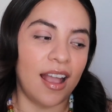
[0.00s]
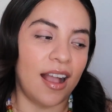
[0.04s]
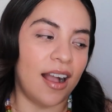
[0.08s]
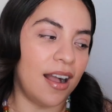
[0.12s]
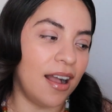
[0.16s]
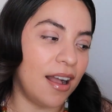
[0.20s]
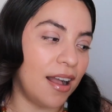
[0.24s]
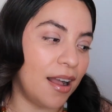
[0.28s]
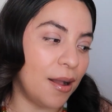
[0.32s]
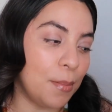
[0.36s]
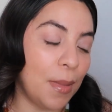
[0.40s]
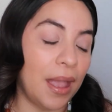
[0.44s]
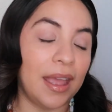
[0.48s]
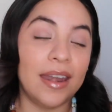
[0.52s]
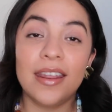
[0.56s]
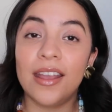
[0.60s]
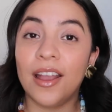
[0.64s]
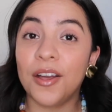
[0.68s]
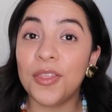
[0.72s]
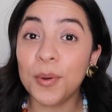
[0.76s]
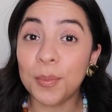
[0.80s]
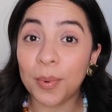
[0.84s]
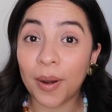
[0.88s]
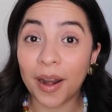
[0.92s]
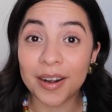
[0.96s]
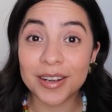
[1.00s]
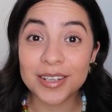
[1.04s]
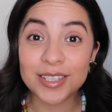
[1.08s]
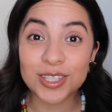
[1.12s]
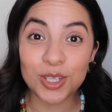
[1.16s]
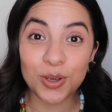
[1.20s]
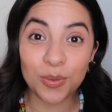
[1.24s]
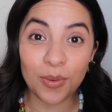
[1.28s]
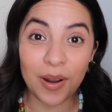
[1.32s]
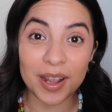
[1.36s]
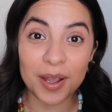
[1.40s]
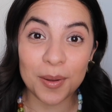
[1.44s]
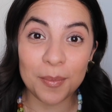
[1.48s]
any other products
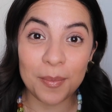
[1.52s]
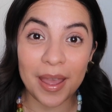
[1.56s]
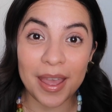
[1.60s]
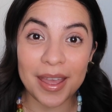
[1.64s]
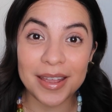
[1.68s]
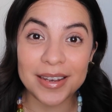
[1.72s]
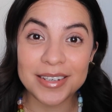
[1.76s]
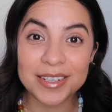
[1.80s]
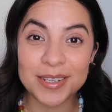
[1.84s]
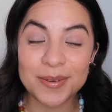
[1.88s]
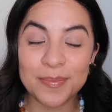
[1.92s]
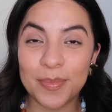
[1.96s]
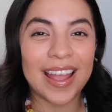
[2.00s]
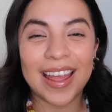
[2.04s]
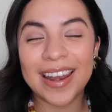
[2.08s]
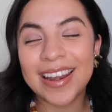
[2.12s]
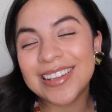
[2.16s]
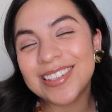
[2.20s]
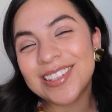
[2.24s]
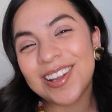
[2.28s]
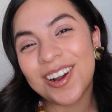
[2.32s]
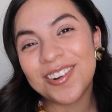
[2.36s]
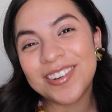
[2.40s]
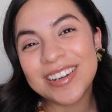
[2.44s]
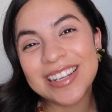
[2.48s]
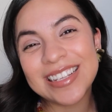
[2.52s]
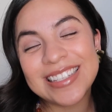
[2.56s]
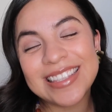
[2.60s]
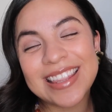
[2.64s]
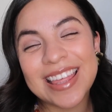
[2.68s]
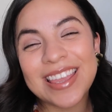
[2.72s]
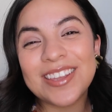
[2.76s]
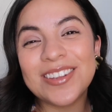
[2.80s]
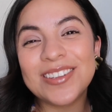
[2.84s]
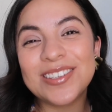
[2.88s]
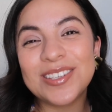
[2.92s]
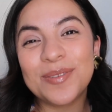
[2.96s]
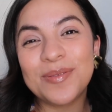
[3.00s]
you recommend. And as always,
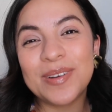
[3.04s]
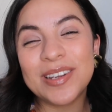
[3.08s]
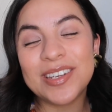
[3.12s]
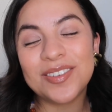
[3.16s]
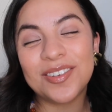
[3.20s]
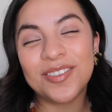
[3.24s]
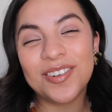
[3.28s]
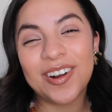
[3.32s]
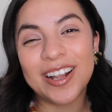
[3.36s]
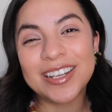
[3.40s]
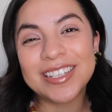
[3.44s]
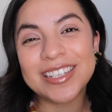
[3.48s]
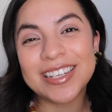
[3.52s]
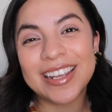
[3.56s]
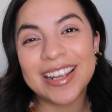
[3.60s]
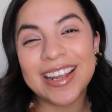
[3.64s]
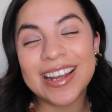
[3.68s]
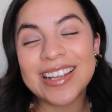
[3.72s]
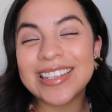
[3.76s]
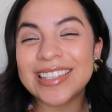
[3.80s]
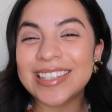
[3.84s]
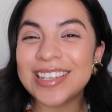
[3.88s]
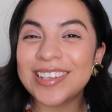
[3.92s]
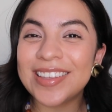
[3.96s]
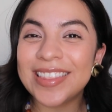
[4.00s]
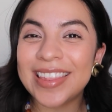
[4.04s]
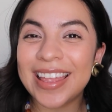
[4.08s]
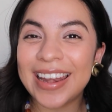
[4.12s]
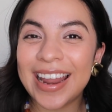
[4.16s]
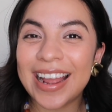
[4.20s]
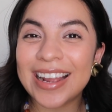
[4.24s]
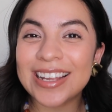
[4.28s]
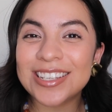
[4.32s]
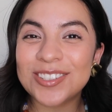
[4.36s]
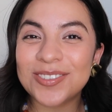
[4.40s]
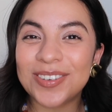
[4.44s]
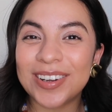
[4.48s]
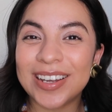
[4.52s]
thank you so much for watching. I'll see you in the
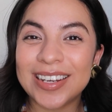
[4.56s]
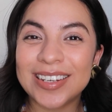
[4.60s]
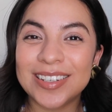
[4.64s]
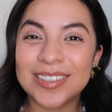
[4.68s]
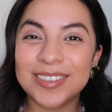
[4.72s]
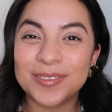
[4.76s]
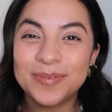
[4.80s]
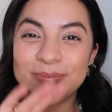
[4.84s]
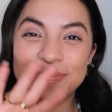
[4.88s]
next one.